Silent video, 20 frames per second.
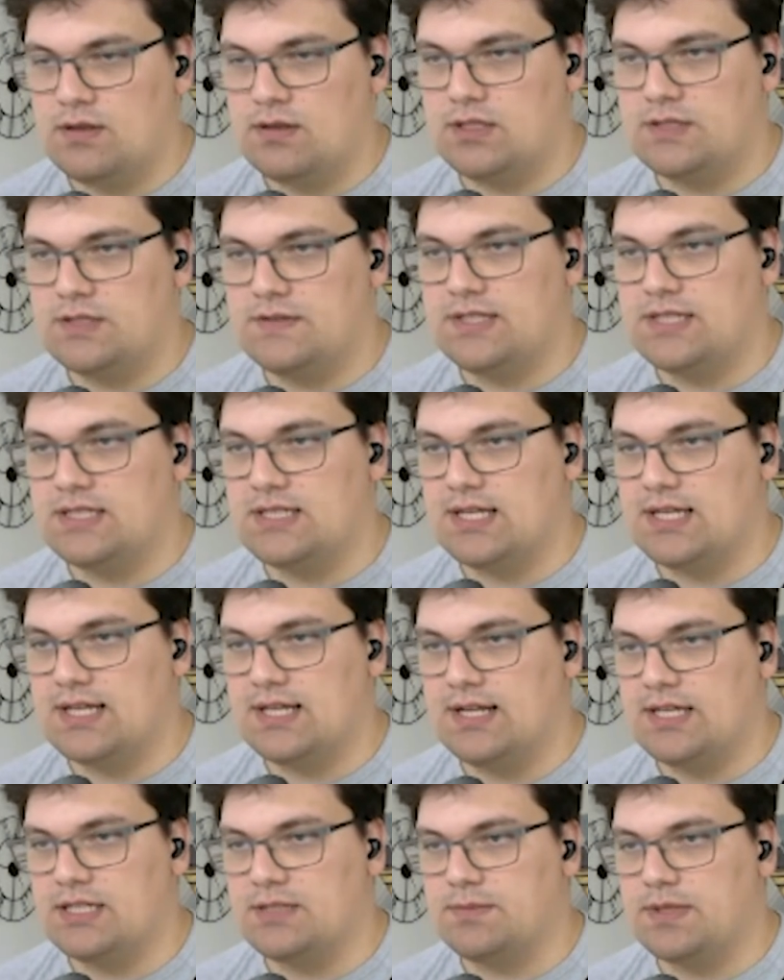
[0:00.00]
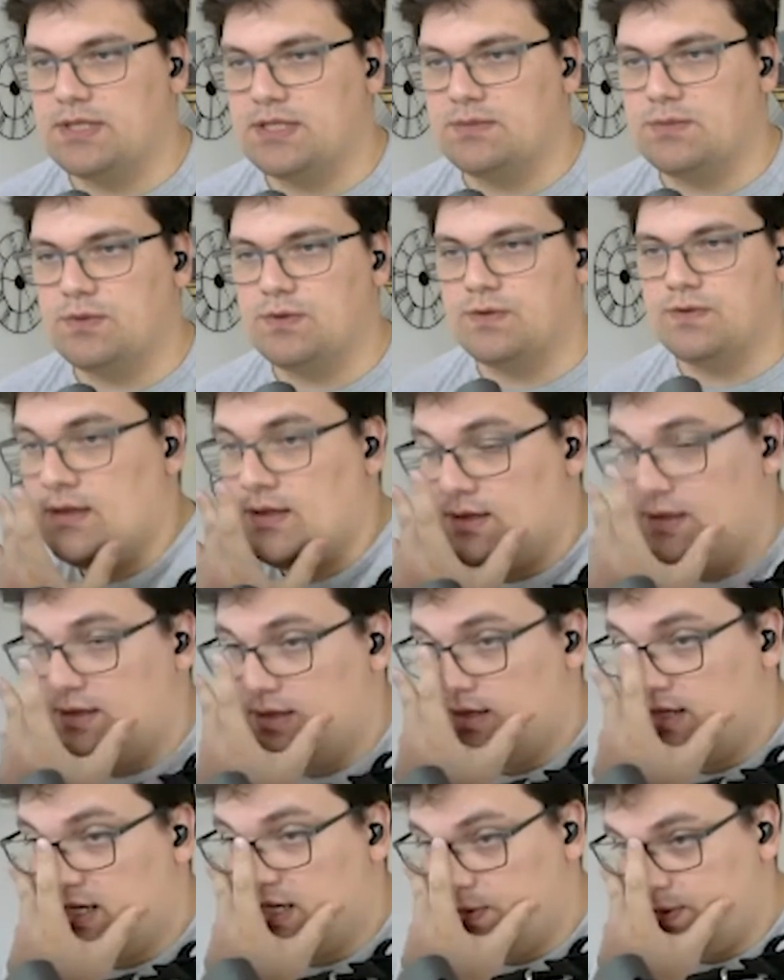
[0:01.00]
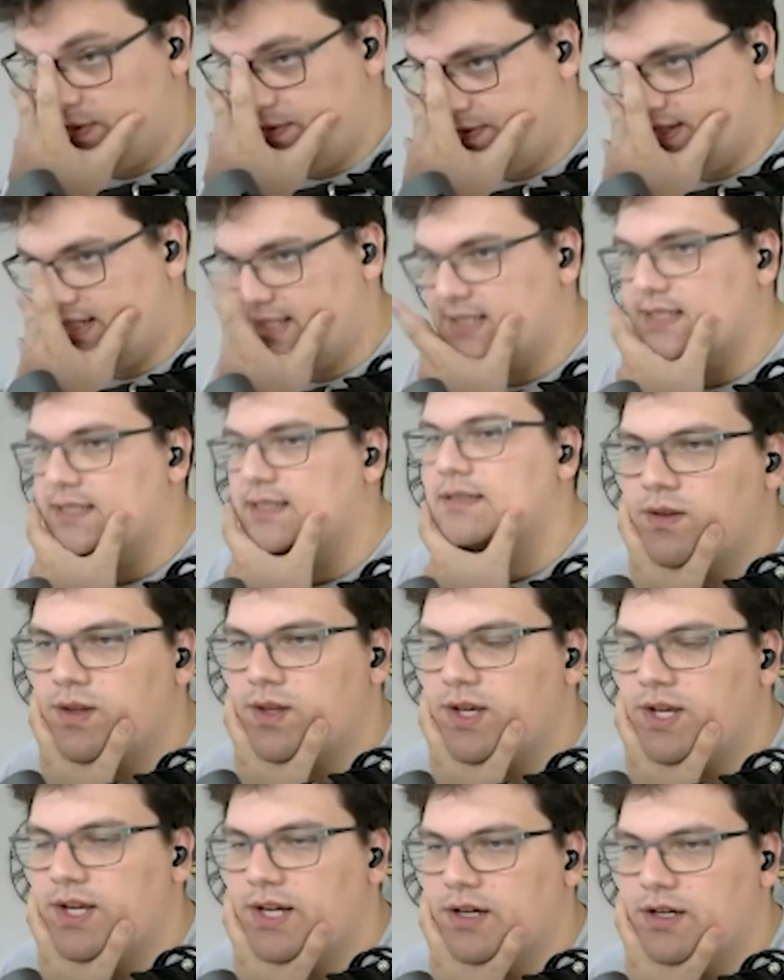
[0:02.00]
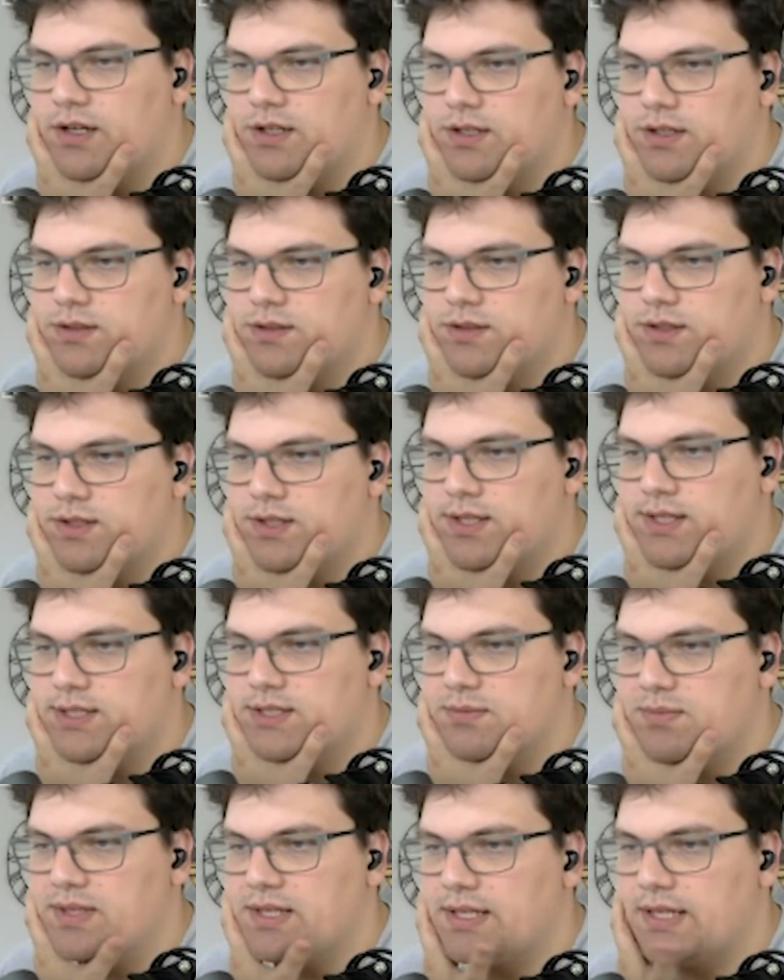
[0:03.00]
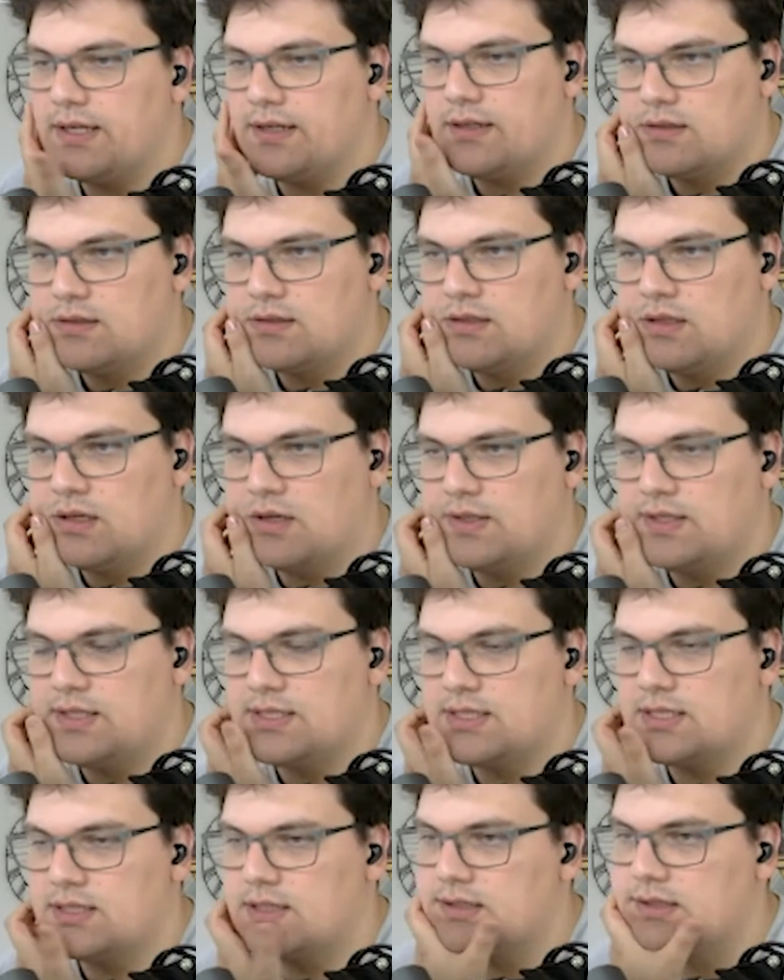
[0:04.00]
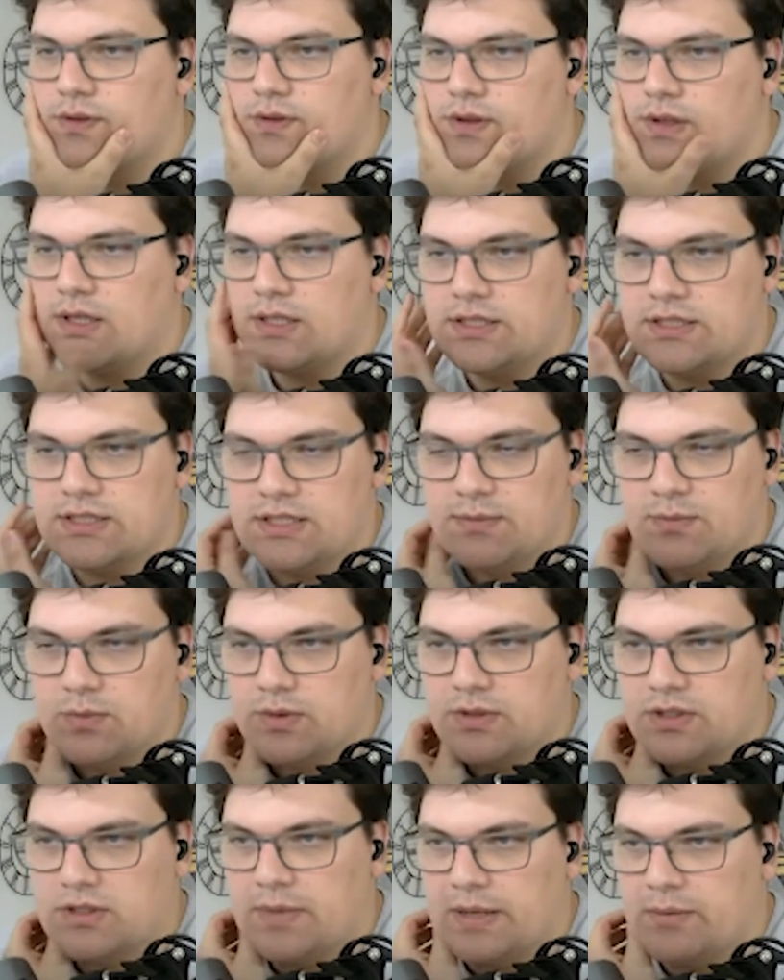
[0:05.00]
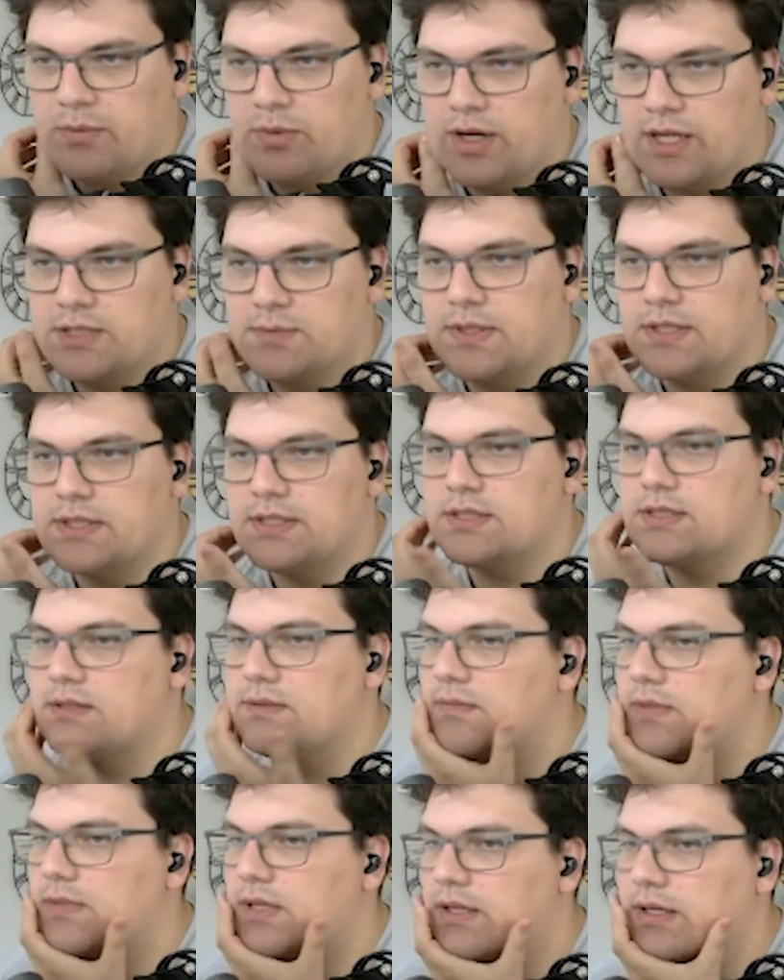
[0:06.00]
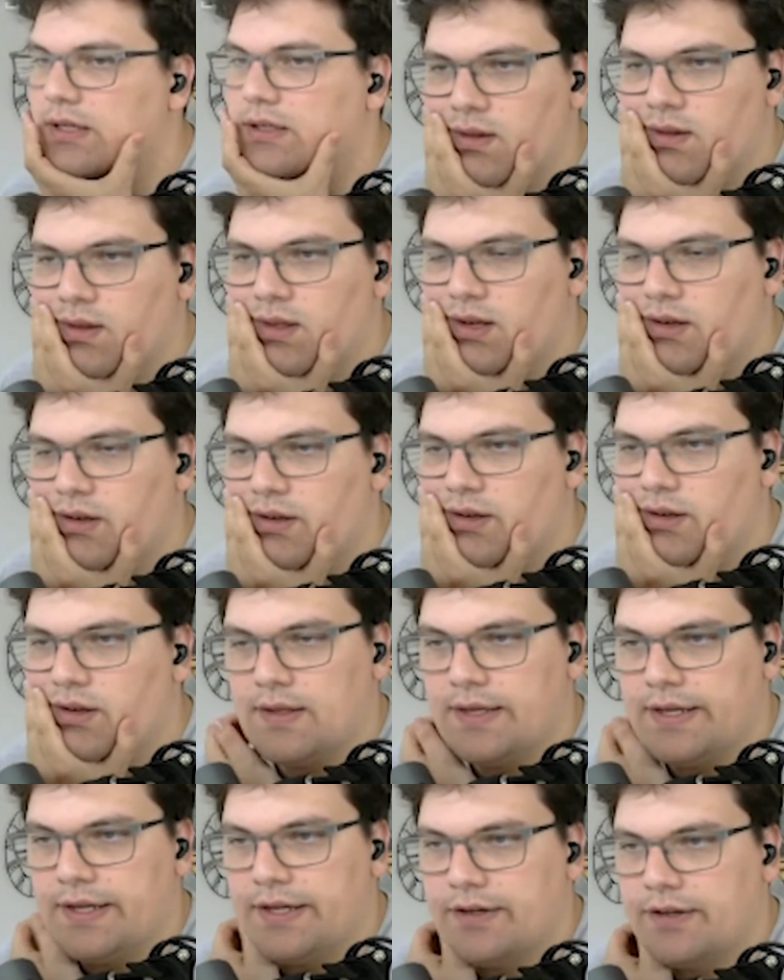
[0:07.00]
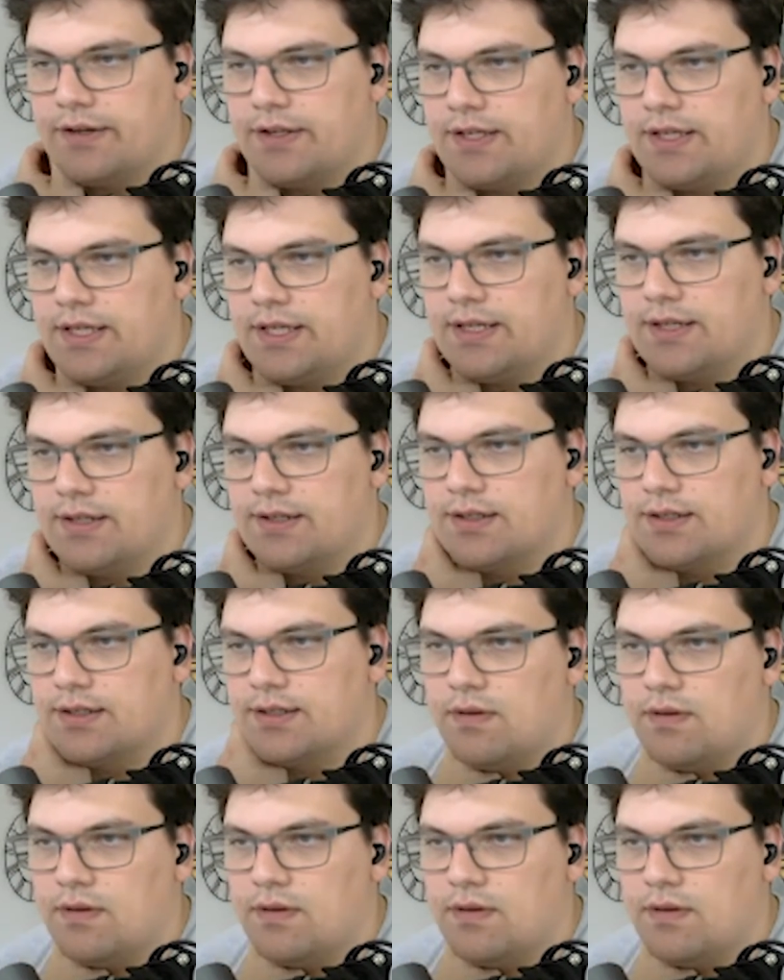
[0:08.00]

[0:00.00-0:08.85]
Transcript: This feels like an eye spice move. Now we fight. Here. He has to play here. No, he doesn't. I just need more to make more eye space, I think. Here, here, here.